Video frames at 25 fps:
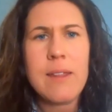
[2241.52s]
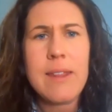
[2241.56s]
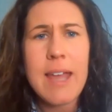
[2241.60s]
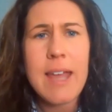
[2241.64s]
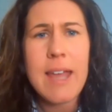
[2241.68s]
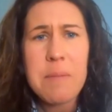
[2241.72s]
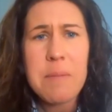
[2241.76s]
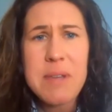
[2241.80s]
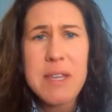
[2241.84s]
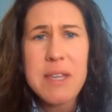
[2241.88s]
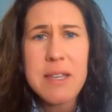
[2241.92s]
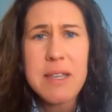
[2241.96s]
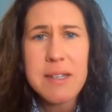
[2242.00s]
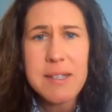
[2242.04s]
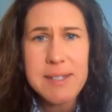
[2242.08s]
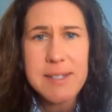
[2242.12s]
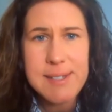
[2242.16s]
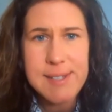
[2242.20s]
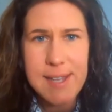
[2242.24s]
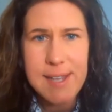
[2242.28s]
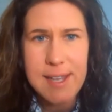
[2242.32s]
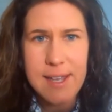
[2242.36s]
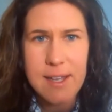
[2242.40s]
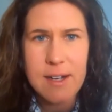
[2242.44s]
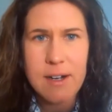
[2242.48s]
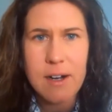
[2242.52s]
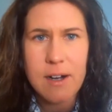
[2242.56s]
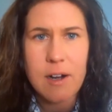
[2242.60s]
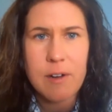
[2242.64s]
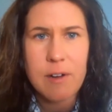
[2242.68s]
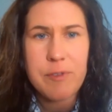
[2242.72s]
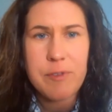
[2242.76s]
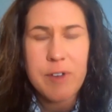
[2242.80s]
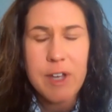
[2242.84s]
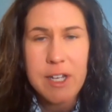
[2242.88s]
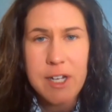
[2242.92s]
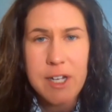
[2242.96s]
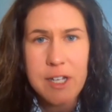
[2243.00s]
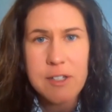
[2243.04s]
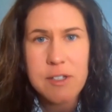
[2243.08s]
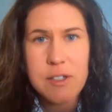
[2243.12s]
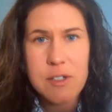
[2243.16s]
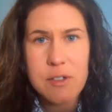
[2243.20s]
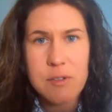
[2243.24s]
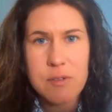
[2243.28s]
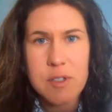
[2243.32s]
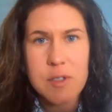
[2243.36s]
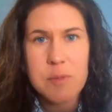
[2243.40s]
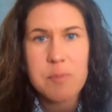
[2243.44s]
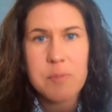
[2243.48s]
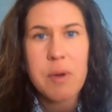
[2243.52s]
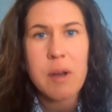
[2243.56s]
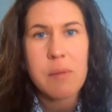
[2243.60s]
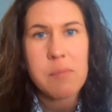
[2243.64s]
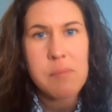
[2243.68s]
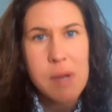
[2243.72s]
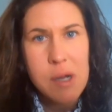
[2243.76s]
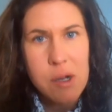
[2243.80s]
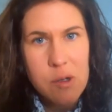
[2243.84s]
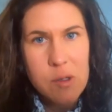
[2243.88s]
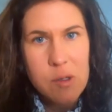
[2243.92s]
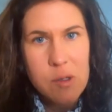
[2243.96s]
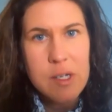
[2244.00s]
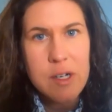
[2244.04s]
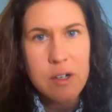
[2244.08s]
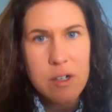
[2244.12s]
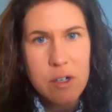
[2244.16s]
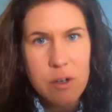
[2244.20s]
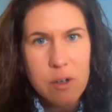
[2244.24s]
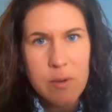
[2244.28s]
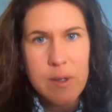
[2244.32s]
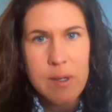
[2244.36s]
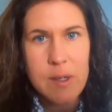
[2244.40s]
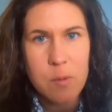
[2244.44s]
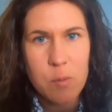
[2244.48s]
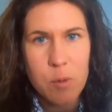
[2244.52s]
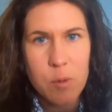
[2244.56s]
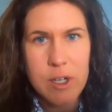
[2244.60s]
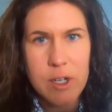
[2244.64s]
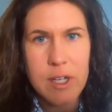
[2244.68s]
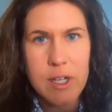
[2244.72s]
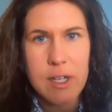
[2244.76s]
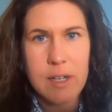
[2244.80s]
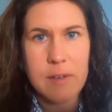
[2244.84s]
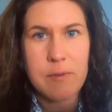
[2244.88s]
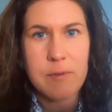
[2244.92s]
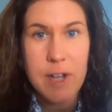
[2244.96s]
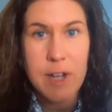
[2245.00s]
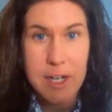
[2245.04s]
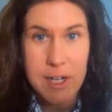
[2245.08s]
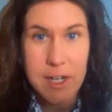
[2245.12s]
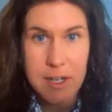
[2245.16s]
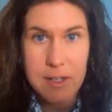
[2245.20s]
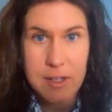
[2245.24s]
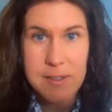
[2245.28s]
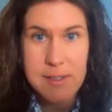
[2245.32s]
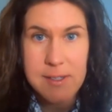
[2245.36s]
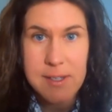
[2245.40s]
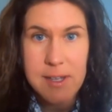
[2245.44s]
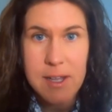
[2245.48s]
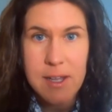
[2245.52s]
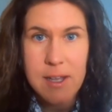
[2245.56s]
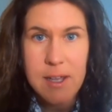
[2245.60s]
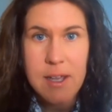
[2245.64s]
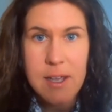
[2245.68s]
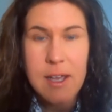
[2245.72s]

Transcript: That being said, our finance students primarily are going and working in finance.